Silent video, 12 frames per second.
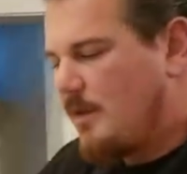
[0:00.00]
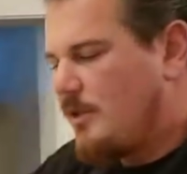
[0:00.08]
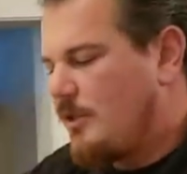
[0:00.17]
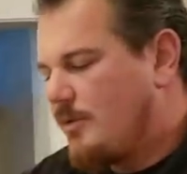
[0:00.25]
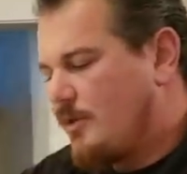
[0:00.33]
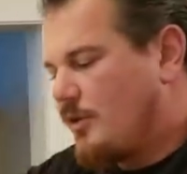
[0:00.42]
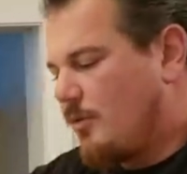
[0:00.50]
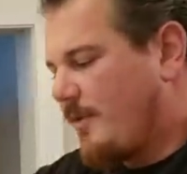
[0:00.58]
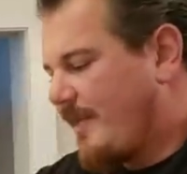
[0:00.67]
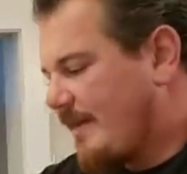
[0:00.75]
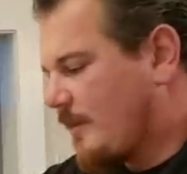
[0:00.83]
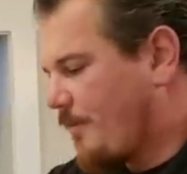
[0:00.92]
You can do it
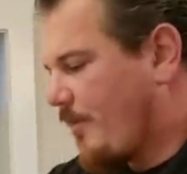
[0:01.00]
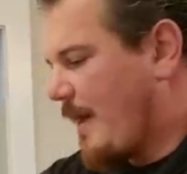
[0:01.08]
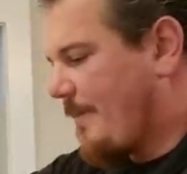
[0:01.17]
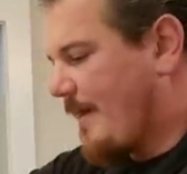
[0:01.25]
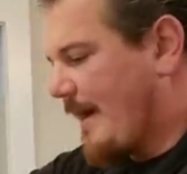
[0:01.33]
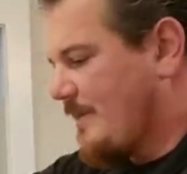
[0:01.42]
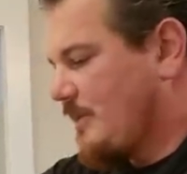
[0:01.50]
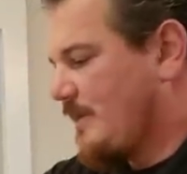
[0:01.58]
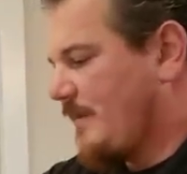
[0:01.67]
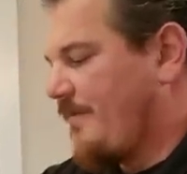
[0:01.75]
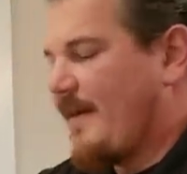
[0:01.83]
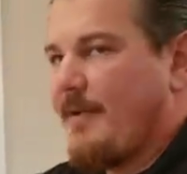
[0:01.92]
without the prop. I just
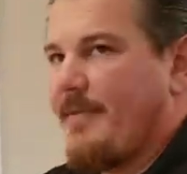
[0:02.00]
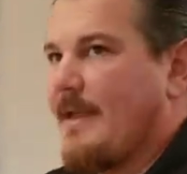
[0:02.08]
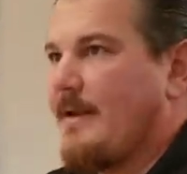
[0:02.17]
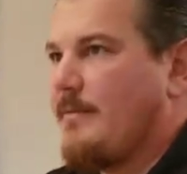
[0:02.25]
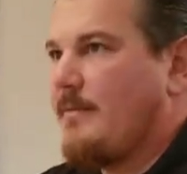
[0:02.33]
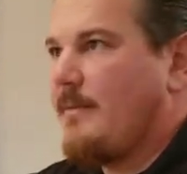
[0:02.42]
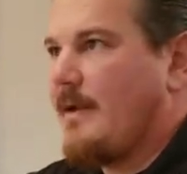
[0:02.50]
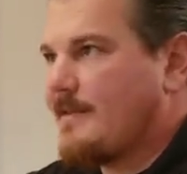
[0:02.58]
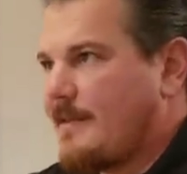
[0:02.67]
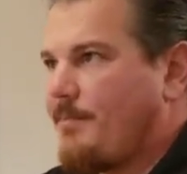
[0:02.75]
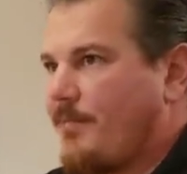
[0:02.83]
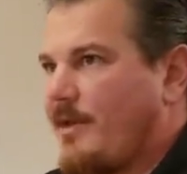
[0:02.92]
have found that at
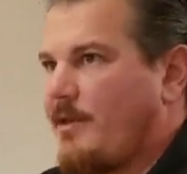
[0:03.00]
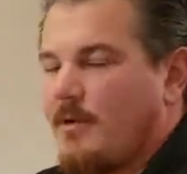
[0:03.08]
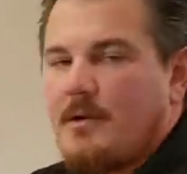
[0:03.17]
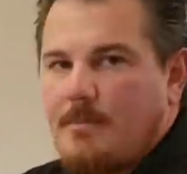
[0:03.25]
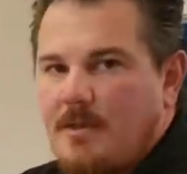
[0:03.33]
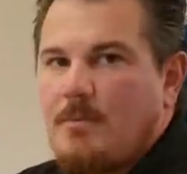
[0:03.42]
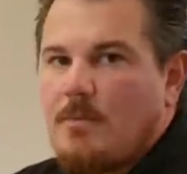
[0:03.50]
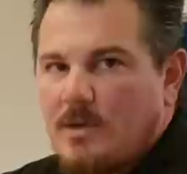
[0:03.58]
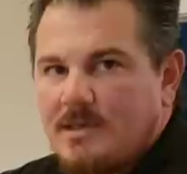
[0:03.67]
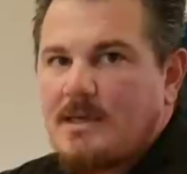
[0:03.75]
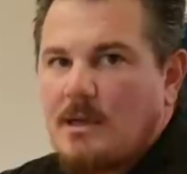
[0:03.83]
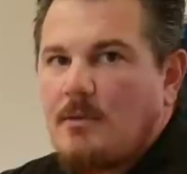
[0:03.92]
some point you're gonna be
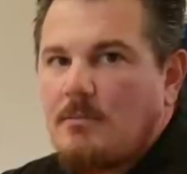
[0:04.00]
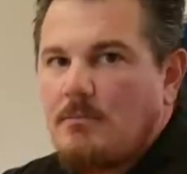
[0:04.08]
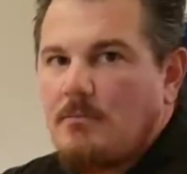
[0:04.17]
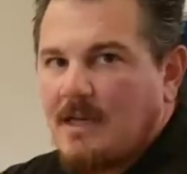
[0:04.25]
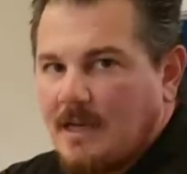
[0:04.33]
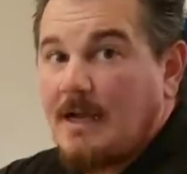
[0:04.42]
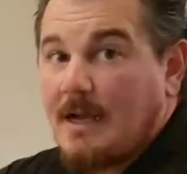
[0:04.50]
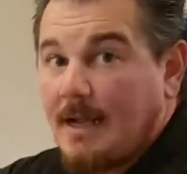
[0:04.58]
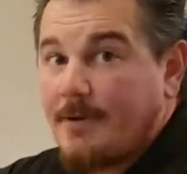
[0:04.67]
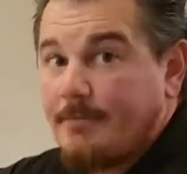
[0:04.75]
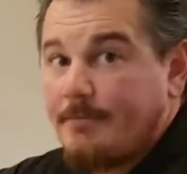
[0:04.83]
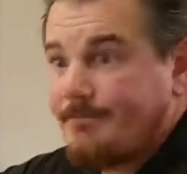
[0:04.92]
risking getting
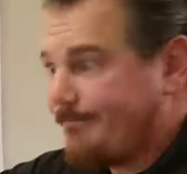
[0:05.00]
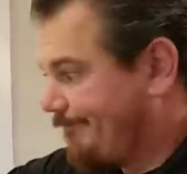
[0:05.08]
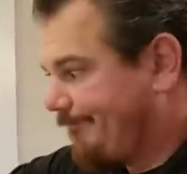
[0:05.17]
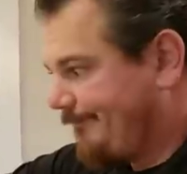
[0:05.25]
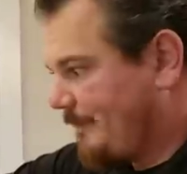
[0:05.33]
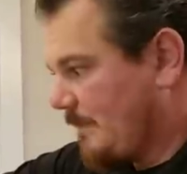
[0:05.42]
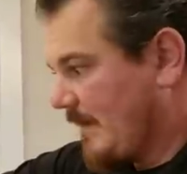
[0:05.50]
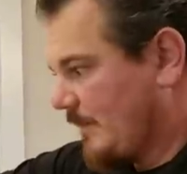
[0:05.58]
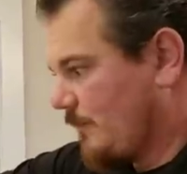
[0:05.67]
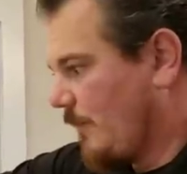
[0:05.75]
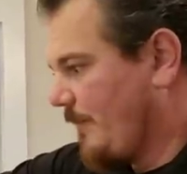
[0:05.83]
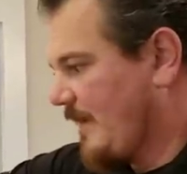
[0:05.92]
cut. Might as
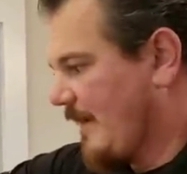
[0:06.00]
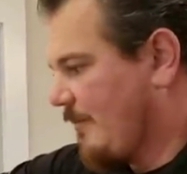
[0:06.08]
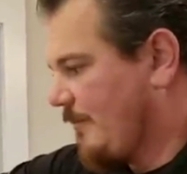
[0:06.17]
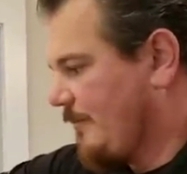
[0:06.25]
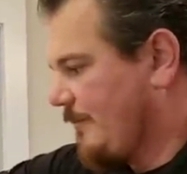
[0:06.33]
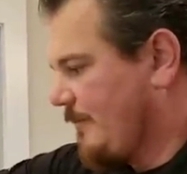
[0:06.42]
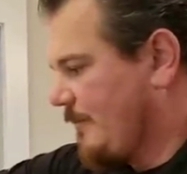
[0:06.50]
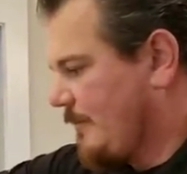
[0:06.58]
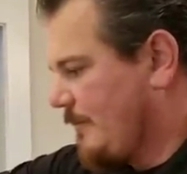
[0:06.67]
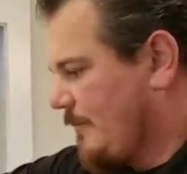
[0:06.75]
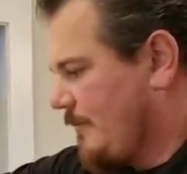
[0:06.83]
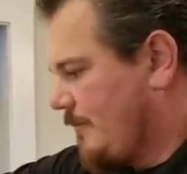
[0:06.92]
well be now.
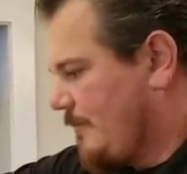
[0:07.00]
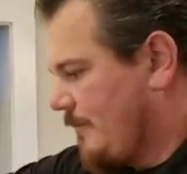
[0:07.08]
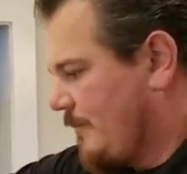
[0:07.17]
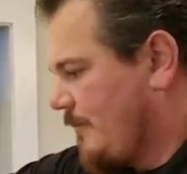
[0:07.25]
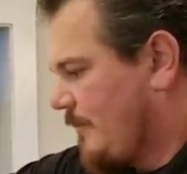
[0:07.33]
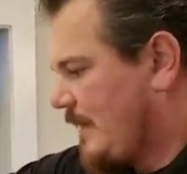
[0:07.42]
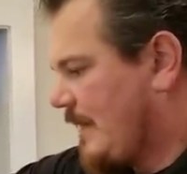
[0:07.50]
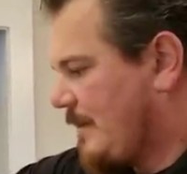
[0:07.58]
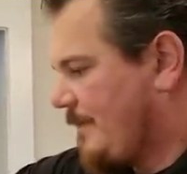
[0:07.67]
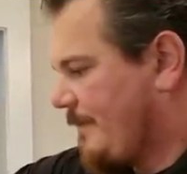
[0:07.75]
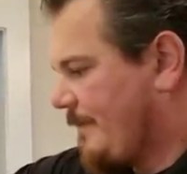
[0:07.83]
Okay.